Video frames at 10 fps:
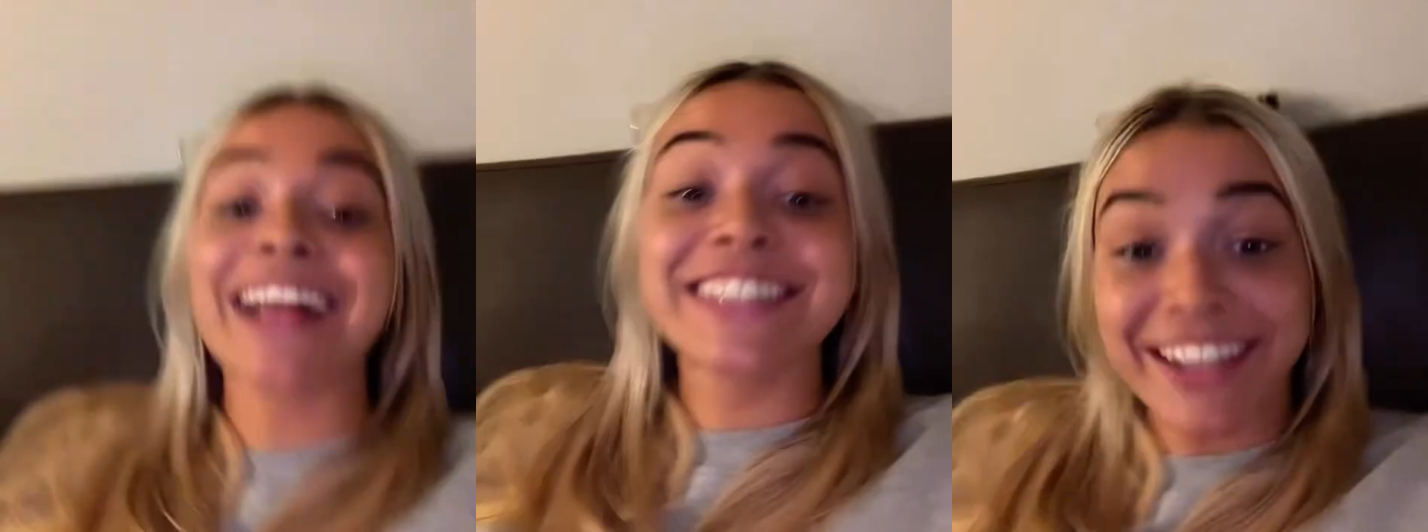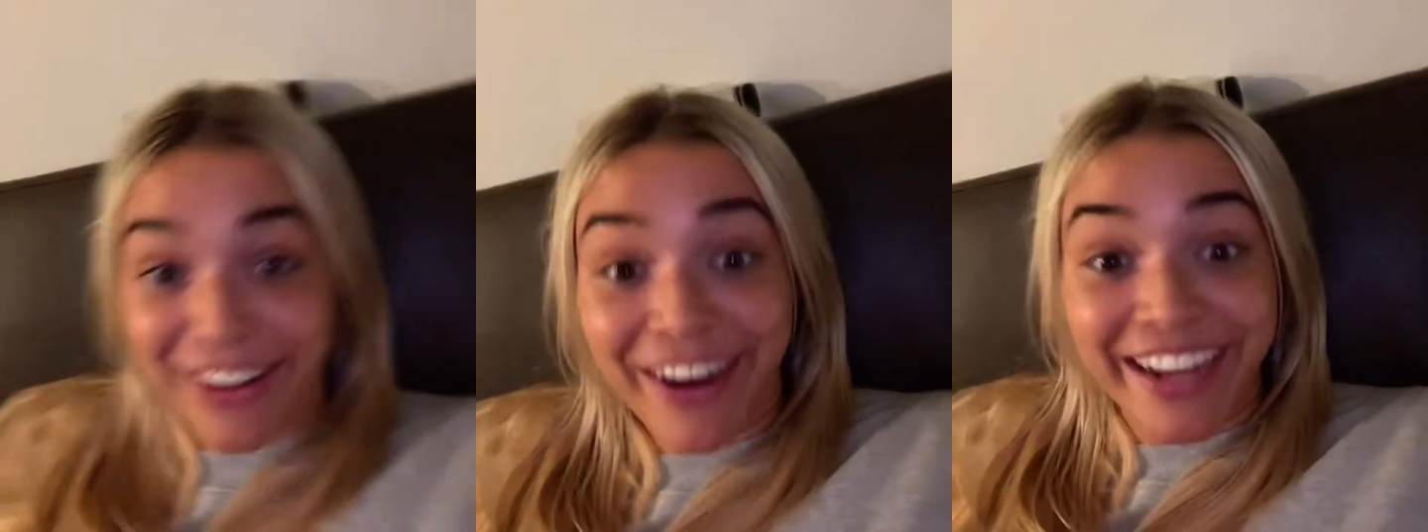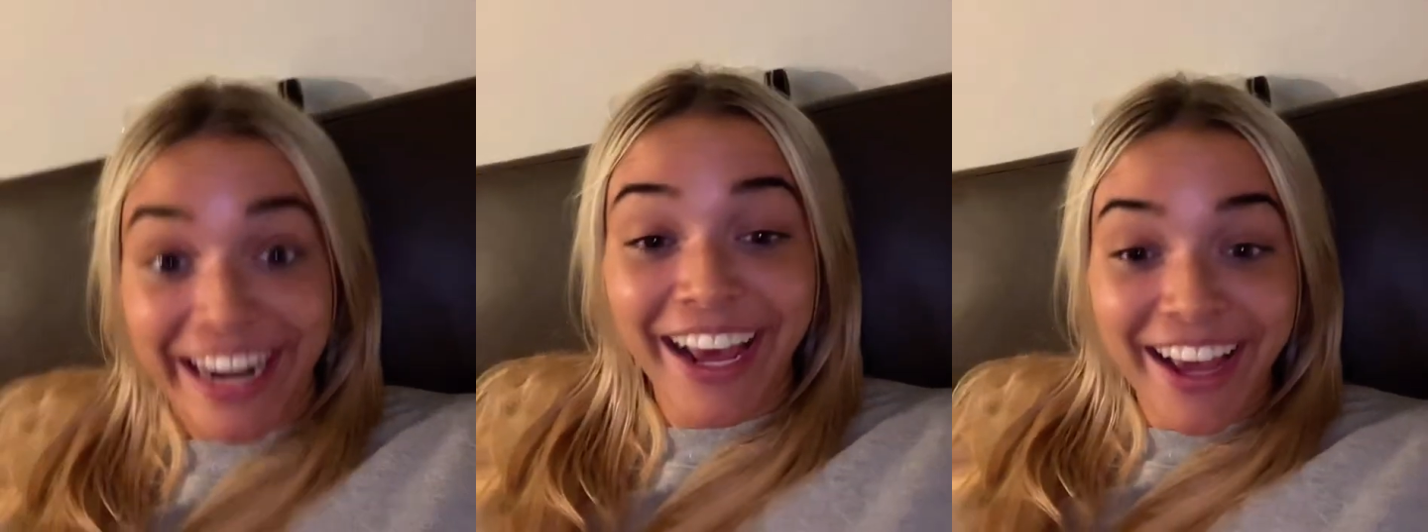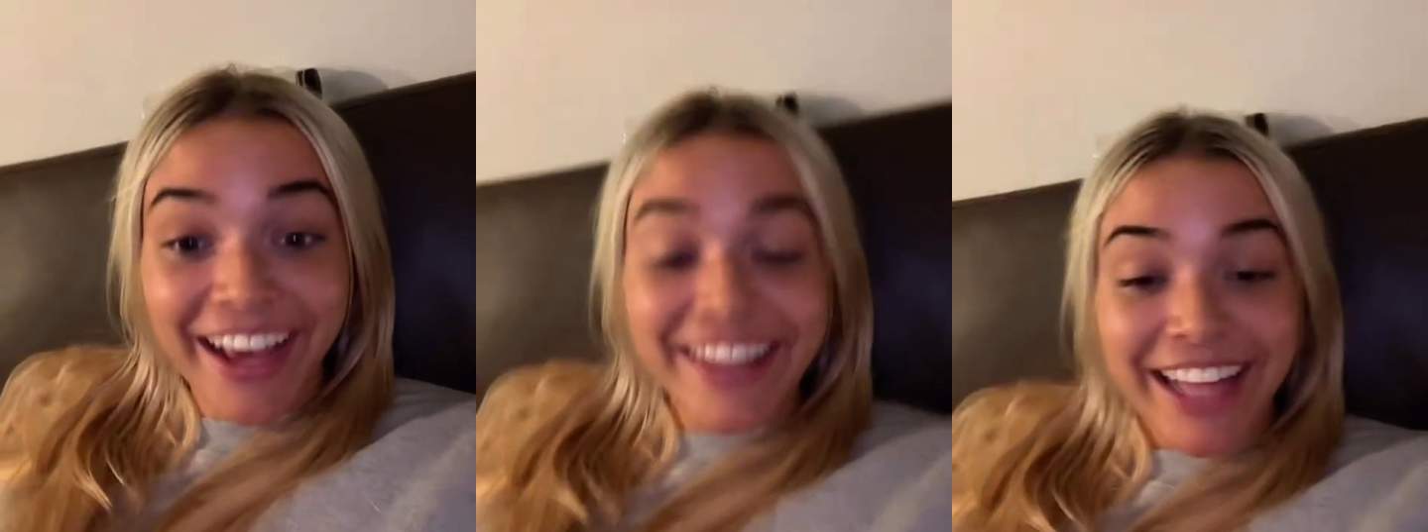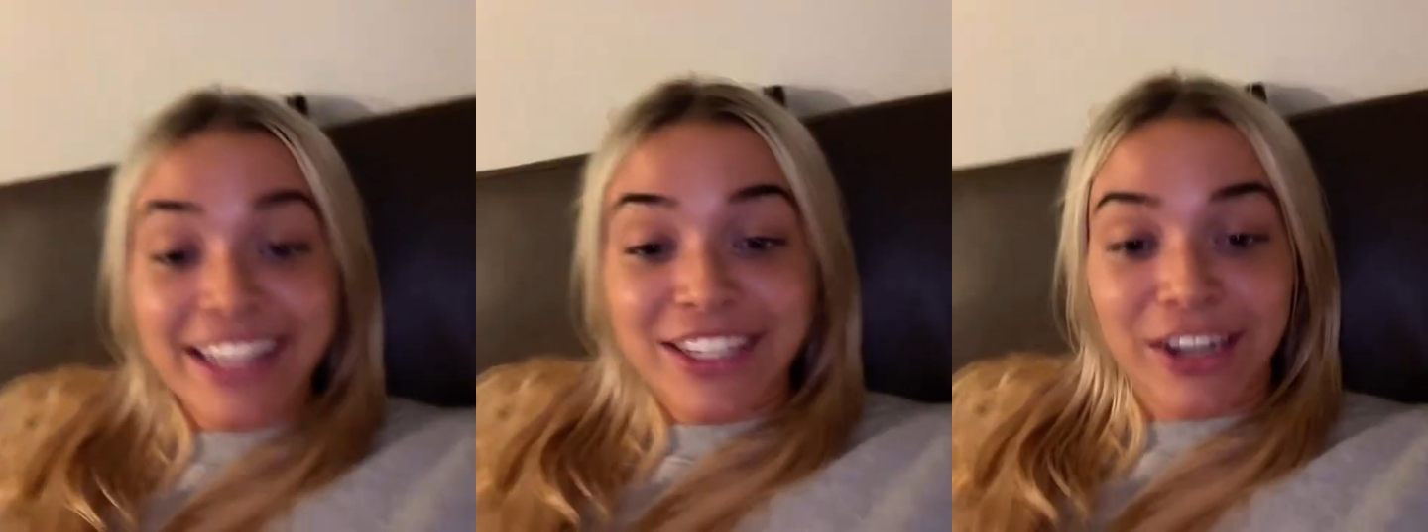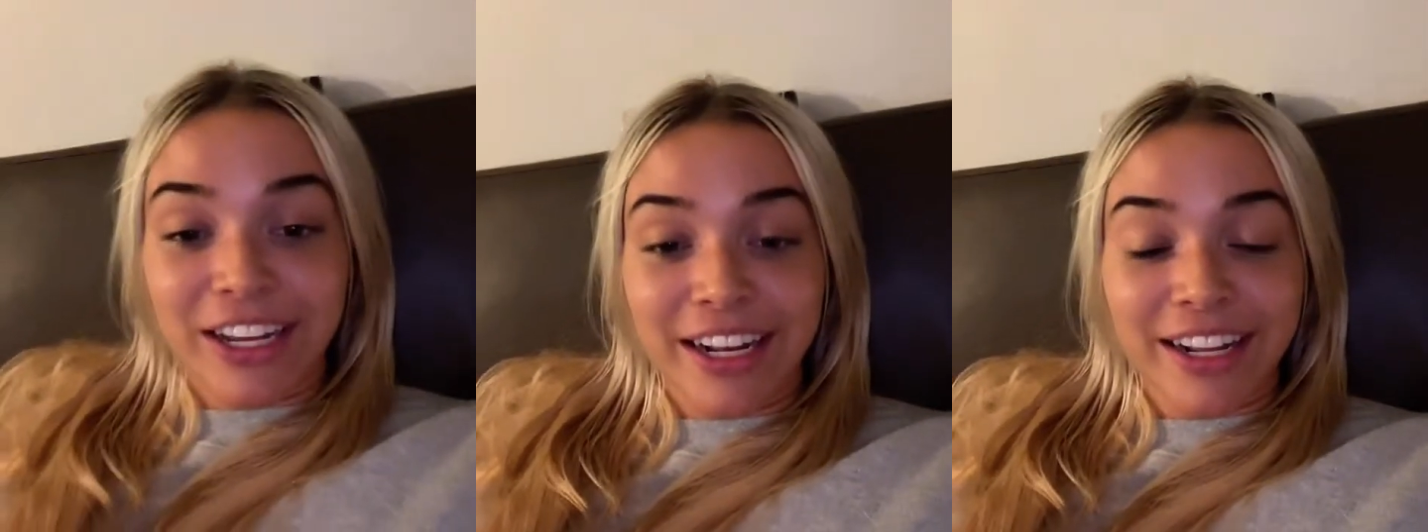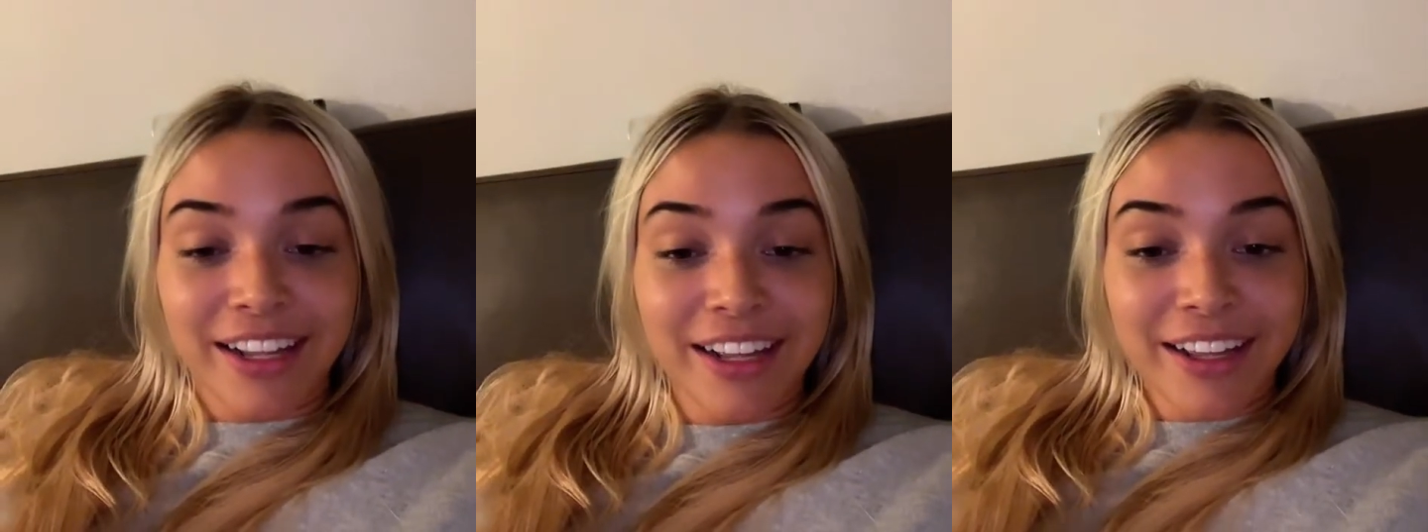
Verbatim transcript: That's good. That's good.